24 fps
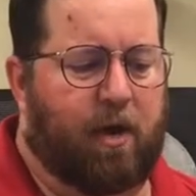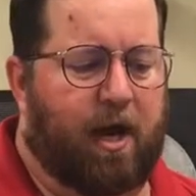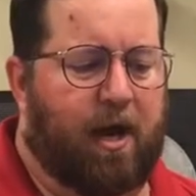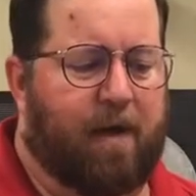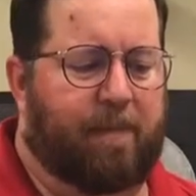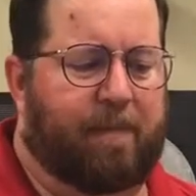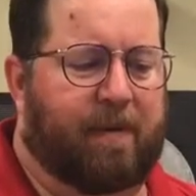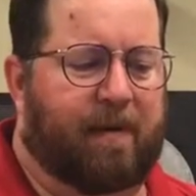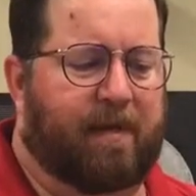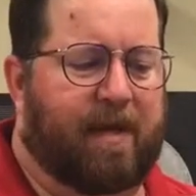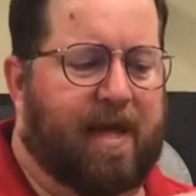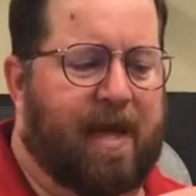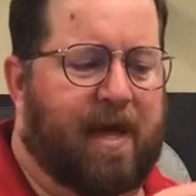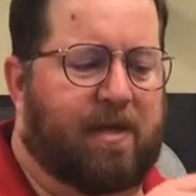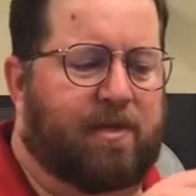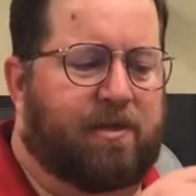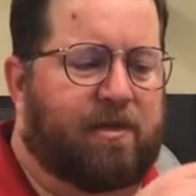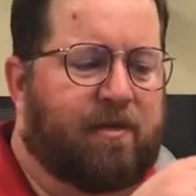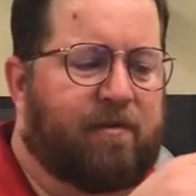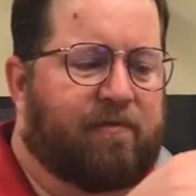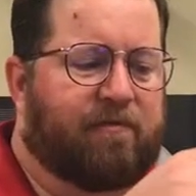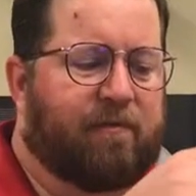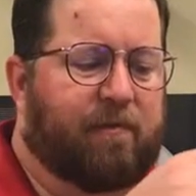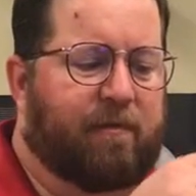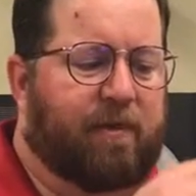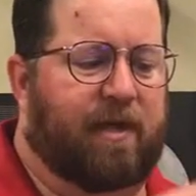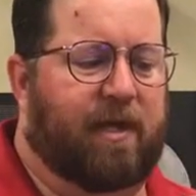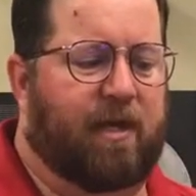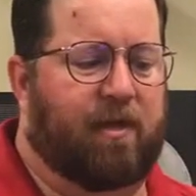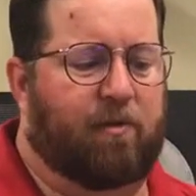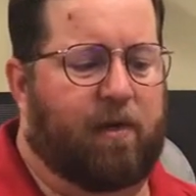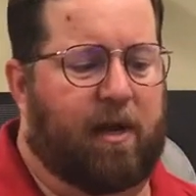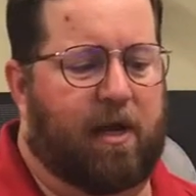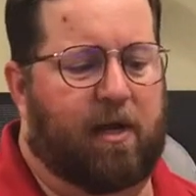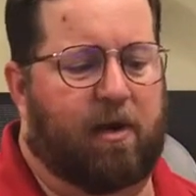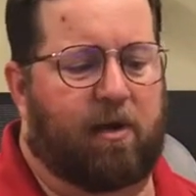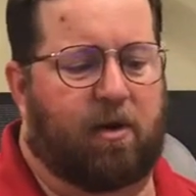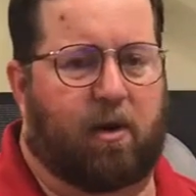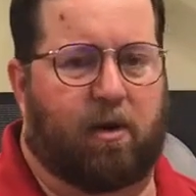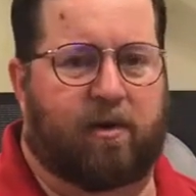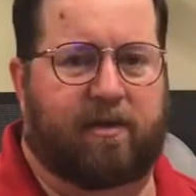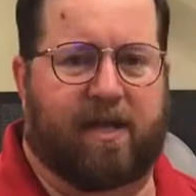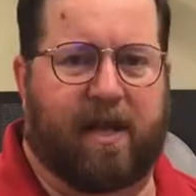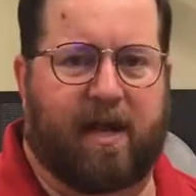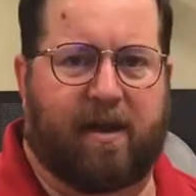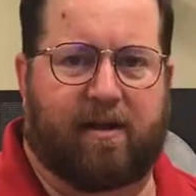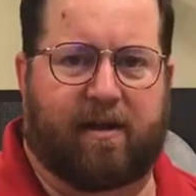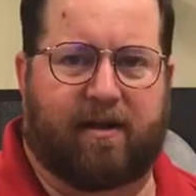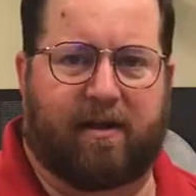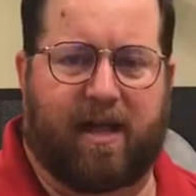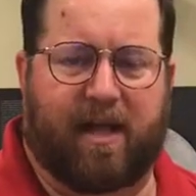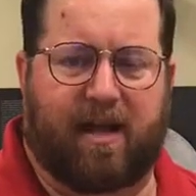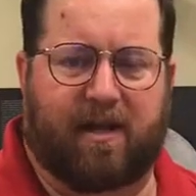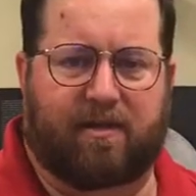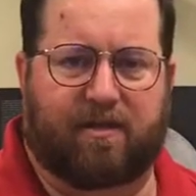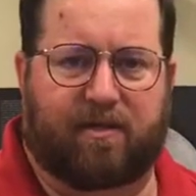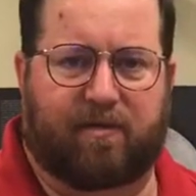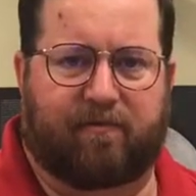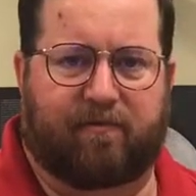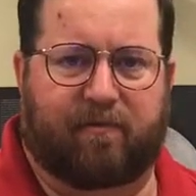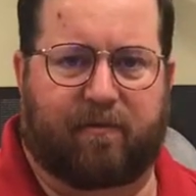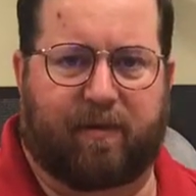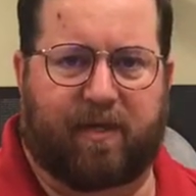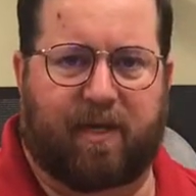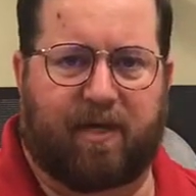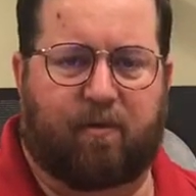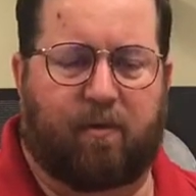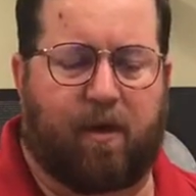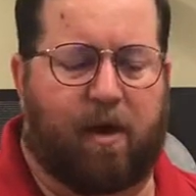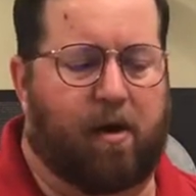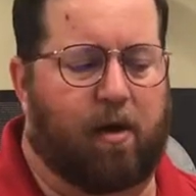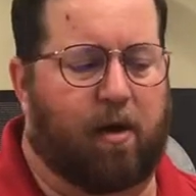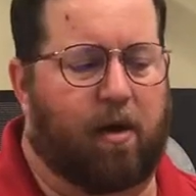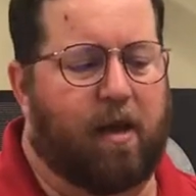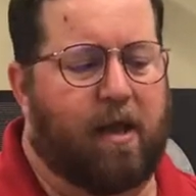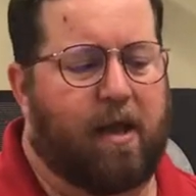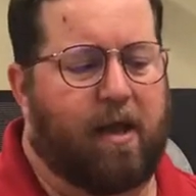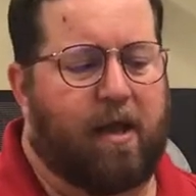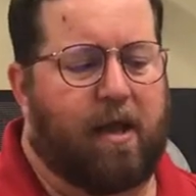up in latitude from the equator or down in latitude from the equator,